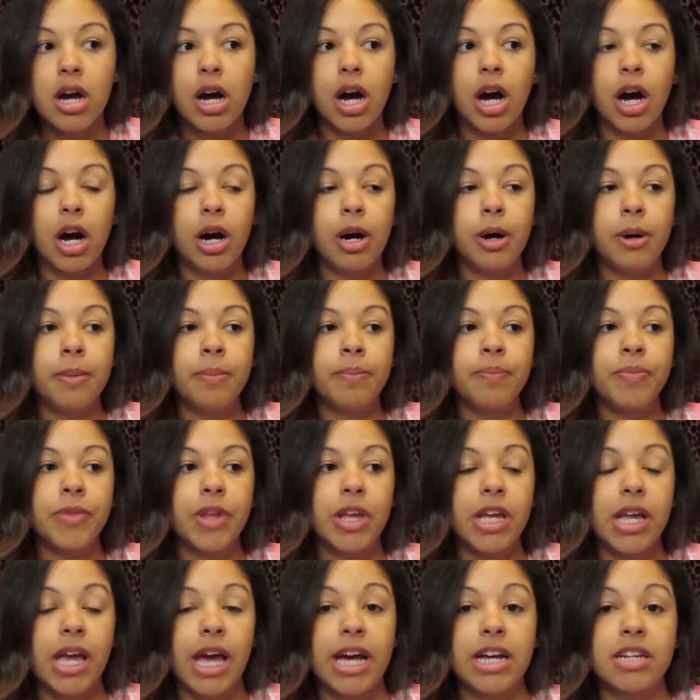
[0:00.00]

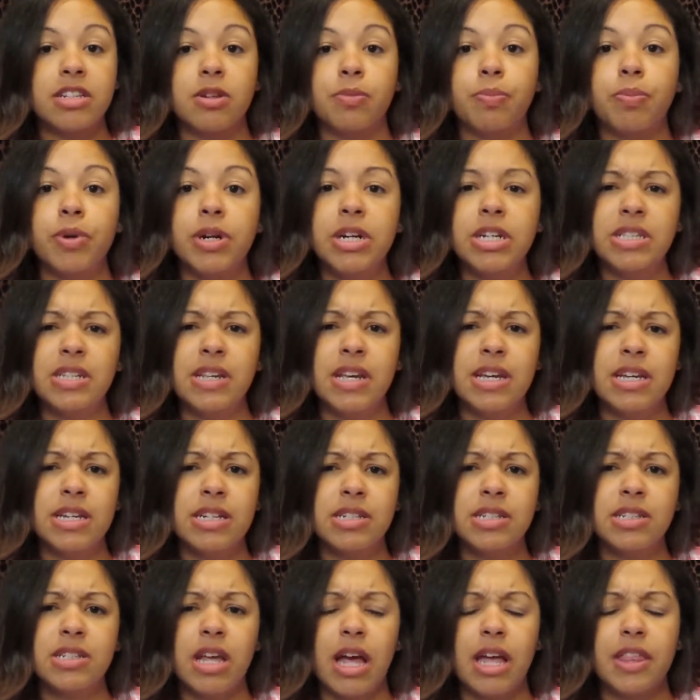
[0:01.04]
It has a
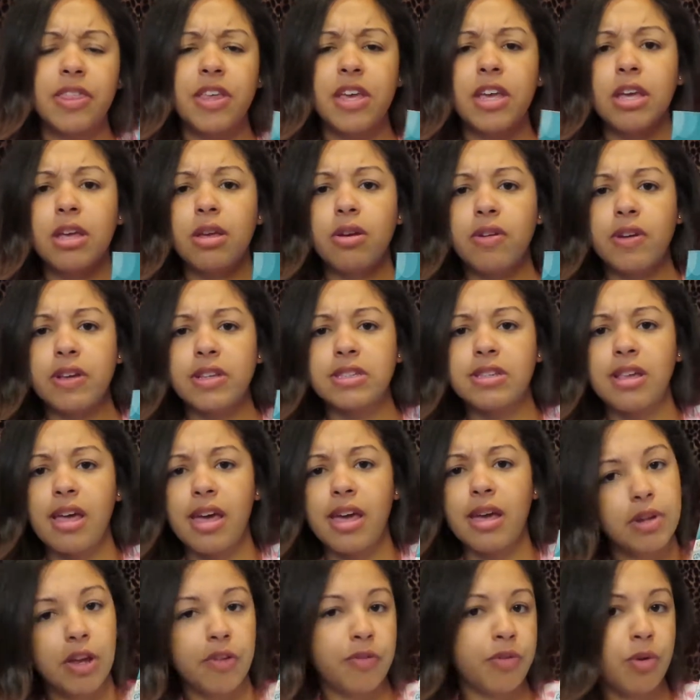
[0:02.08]
pre-test I think you can
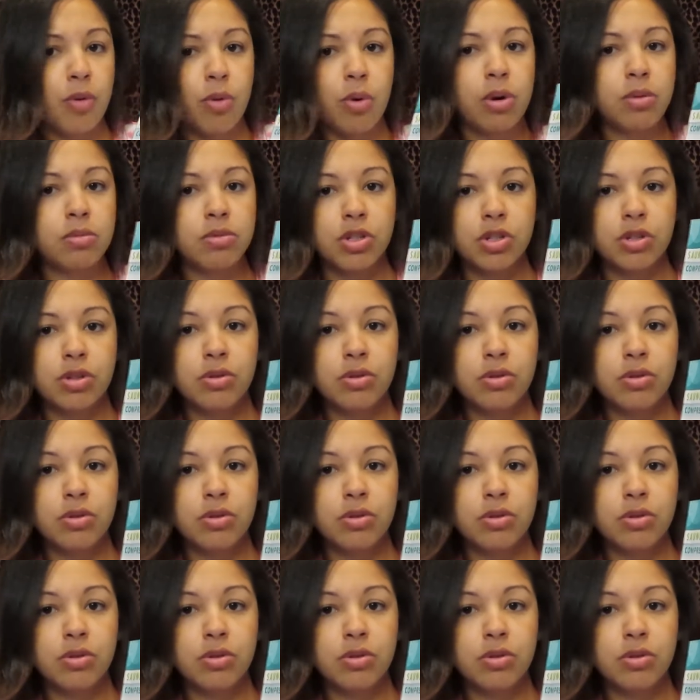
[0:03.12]
take if you want to.